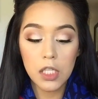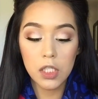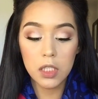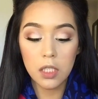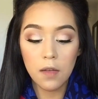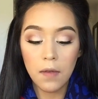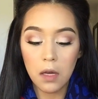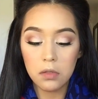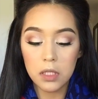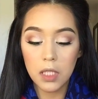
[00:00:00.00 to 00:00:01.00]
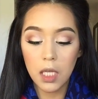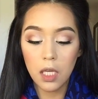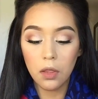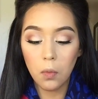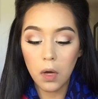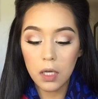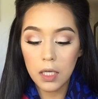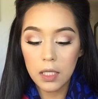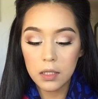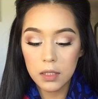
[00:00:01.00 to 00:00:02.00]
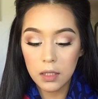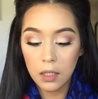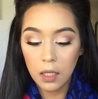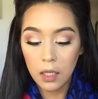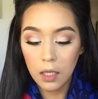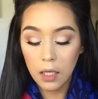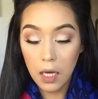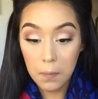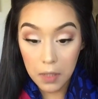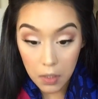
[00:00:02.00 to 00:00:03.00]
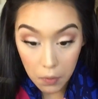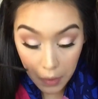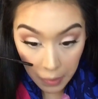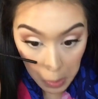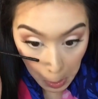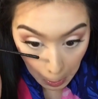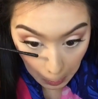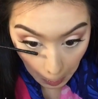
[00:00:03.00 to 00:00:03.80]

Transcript: I just love how skinny the wand is. And I'm gonna go ahead and